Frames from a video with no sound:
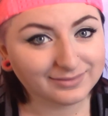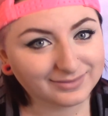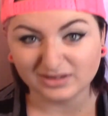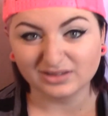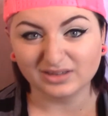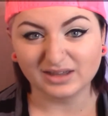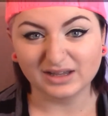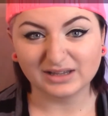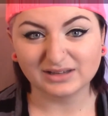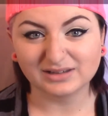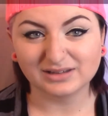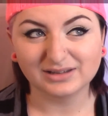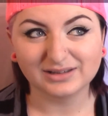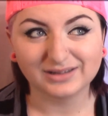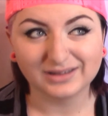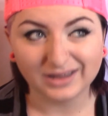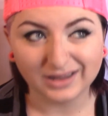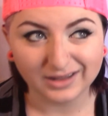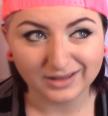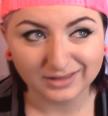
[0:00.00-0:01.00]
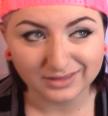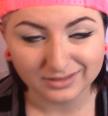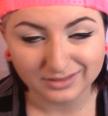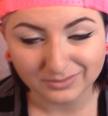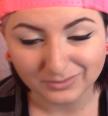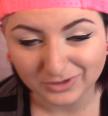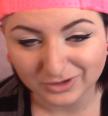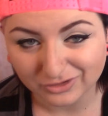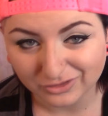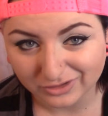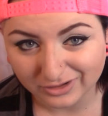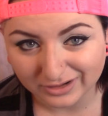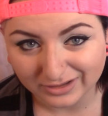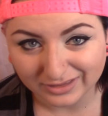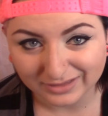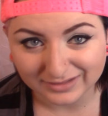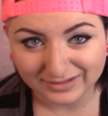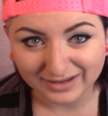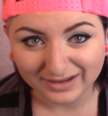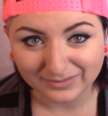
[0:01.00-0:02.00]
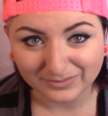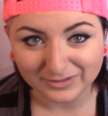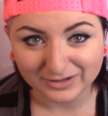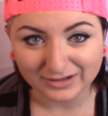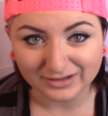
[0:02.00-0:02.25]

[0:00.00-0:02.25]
I'm lazy, and the majority of the time that